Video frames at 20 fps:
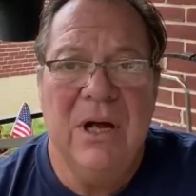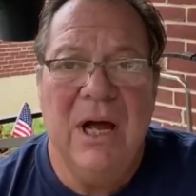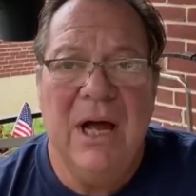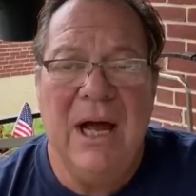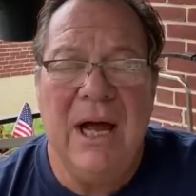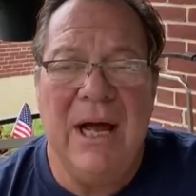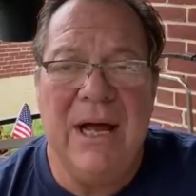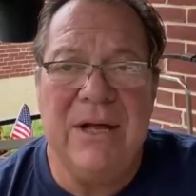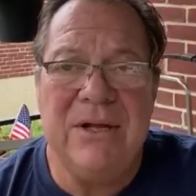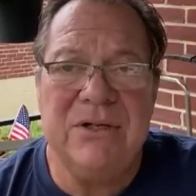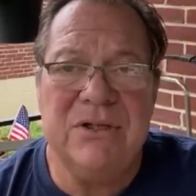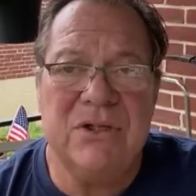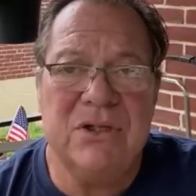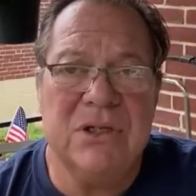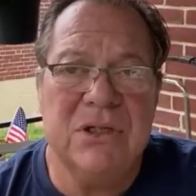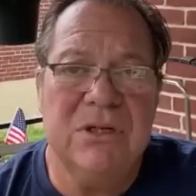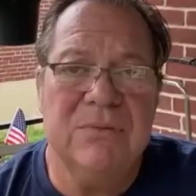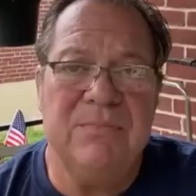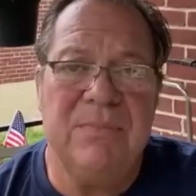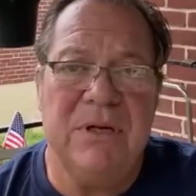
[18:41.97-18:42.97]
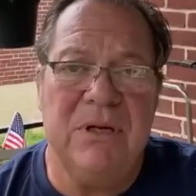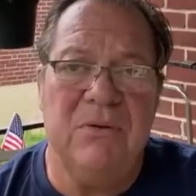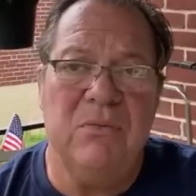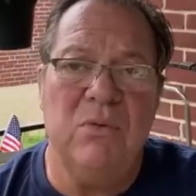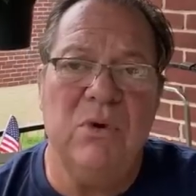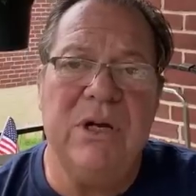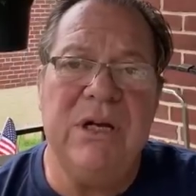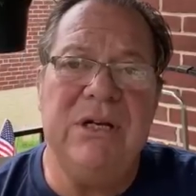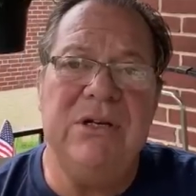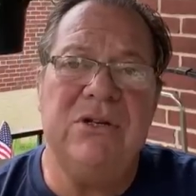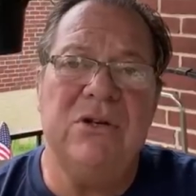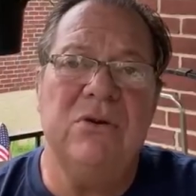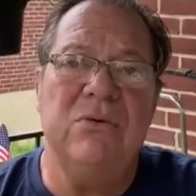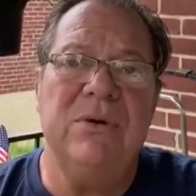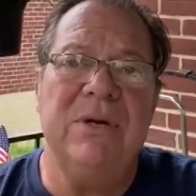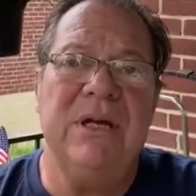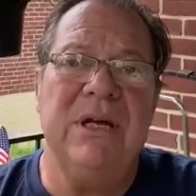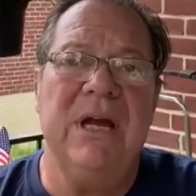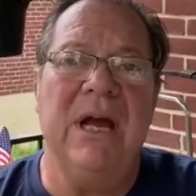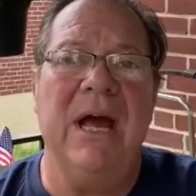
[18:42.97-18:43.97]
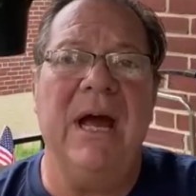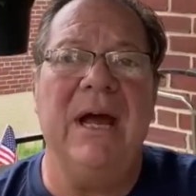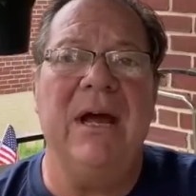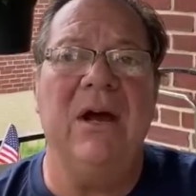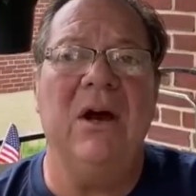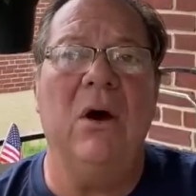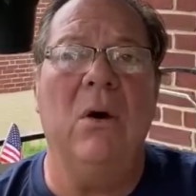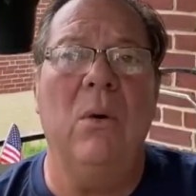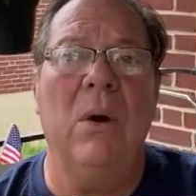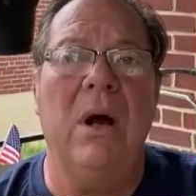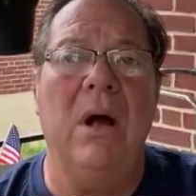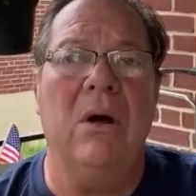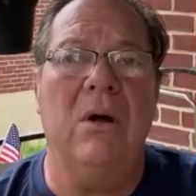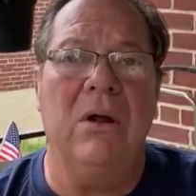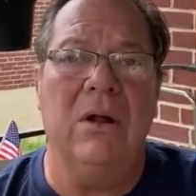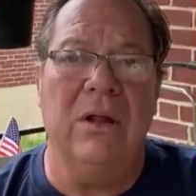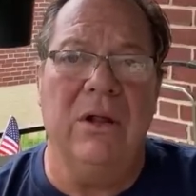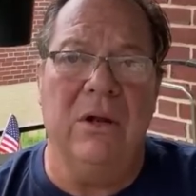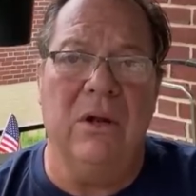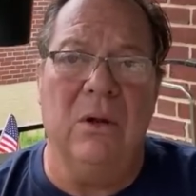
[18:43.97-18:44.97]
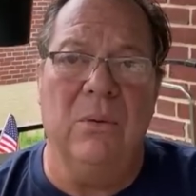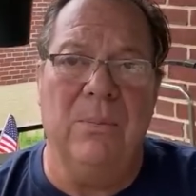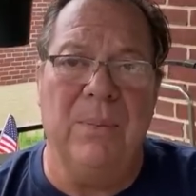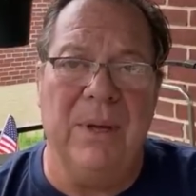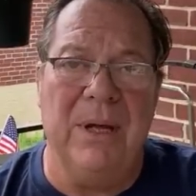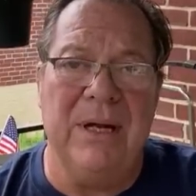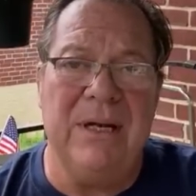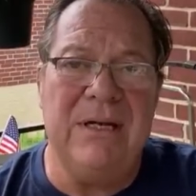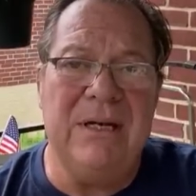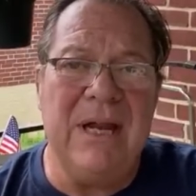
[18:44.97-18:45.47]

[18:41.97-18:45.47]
has been redoing AOL a little bit,